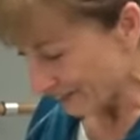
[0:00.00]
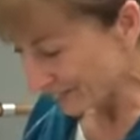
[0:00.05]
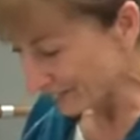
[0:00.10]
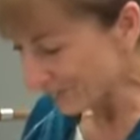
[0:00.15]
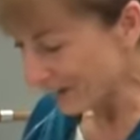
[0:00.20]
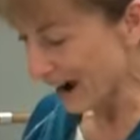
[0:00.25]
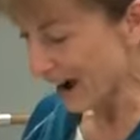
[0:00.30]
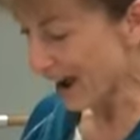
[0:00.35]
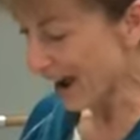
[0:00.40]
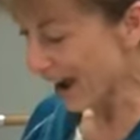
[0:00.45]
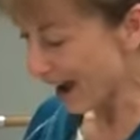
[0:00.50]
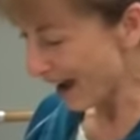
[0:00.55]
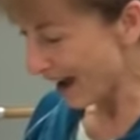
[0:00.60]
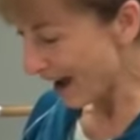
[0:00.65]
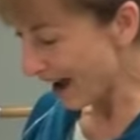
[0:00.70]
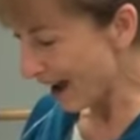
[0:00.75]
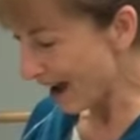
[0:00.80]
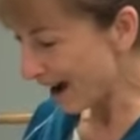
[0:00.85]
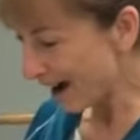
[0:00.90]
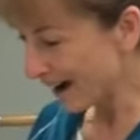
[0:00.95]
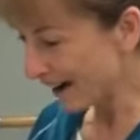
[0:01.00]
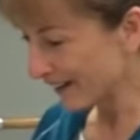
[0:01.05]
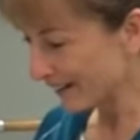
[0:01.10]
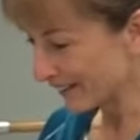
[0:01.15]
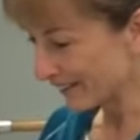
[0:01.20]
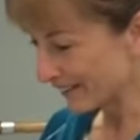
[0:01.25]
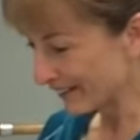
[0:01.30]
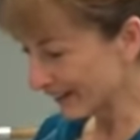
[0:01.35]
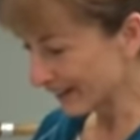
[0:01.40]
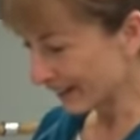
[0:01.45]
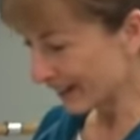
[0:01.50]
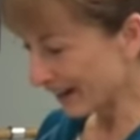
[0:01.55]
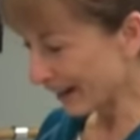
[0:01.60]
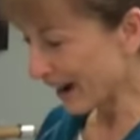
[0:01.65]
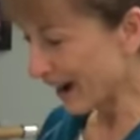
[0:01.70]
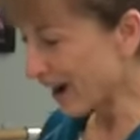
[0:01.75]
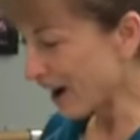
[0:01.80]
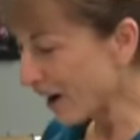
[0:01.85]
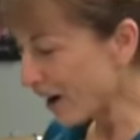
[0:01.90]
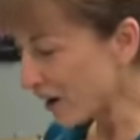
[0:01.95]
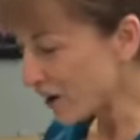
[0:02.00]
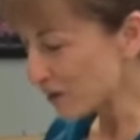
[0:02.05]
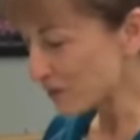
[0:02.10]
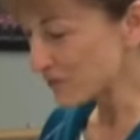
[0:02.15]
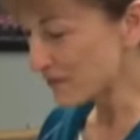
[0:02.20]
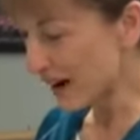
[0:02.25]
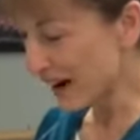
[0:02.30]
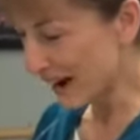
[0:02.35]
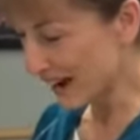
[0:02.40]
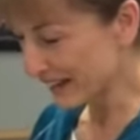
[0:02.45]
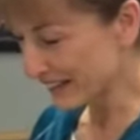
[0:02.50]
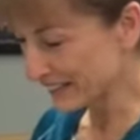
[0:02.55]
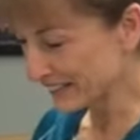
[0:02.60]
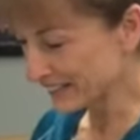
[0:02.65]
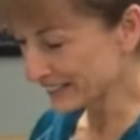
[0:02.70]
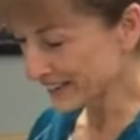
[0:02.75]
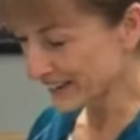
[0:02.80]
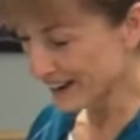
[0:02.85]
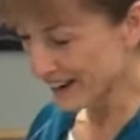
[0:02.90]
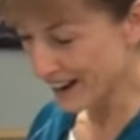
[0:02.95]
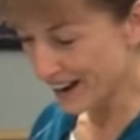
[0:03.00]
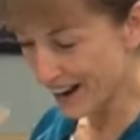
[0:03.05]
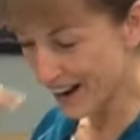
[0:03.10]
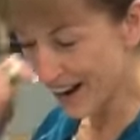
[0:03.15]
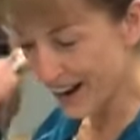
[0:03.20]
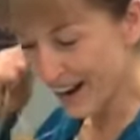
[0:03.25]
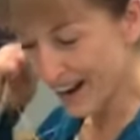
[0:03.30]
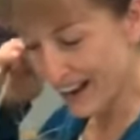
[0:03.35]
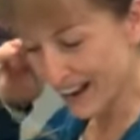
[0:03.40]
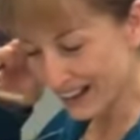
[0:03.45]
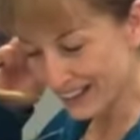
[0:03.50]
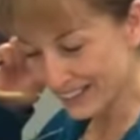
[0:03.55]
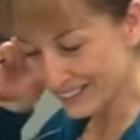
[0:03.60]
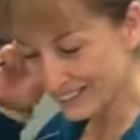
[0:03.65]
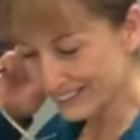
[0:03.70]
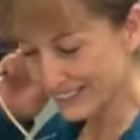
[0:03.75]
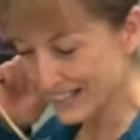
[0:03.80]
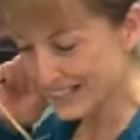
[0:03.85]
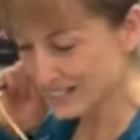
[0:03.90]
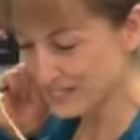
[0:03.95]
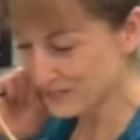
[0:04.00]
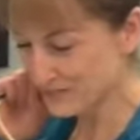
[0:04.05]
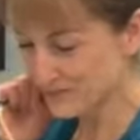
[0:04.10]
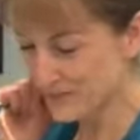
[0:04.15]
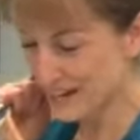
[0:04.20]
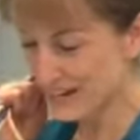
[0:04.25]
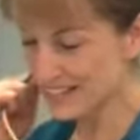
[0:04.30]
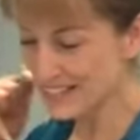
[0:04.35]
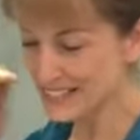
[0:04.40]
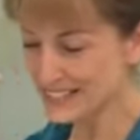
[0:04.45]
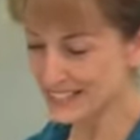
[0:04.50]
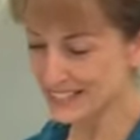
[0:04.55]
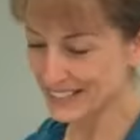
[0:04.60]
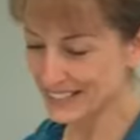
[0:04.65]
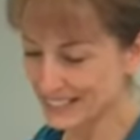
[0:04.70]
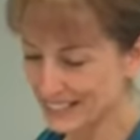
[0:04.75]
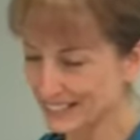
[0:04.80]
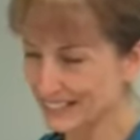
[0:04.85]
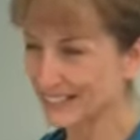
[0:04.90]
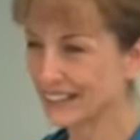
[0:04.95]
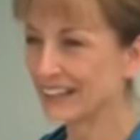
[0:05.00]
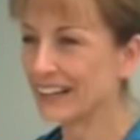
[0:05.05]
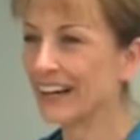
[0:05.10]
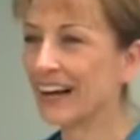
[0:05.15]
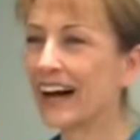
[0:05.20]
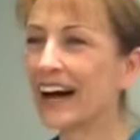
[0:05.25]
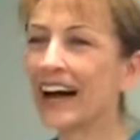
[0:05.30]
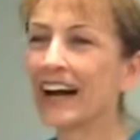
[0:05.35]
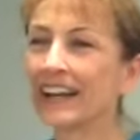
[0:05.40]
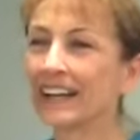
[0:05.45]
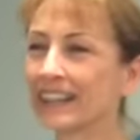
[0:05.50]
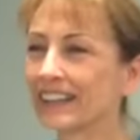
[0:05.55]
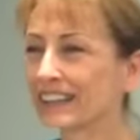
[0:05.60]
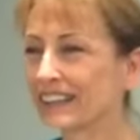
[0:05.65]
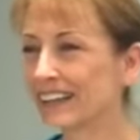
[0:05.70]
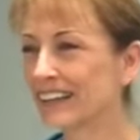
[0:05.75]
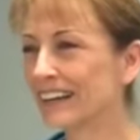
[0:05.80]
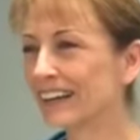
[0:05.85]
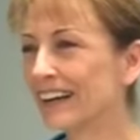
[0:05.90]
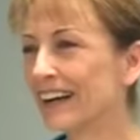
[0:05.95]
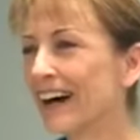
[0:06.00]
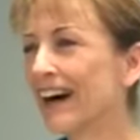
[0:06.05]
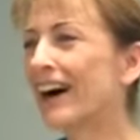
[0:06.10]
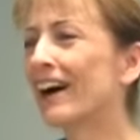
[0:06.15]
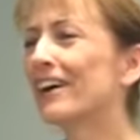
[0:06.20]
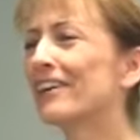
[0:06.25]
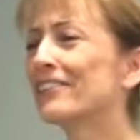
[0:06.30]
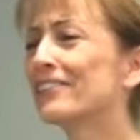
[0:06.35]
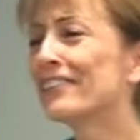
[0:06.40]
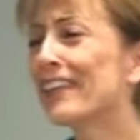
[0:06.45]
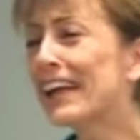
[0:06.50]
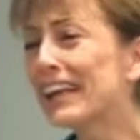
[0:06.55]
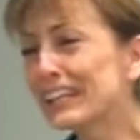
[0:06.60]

Wow. Oh my God, that's amazing. Congratulations, Arlene.